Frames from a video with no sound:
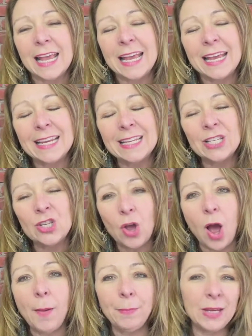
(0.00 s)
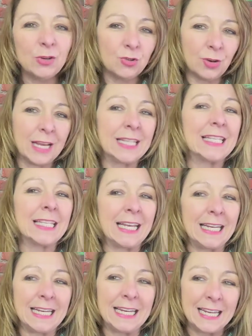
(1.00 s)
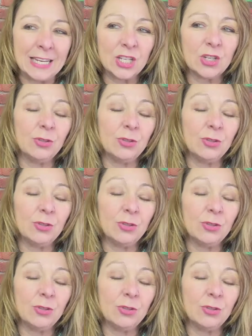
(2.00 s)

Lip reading: it is not being translated into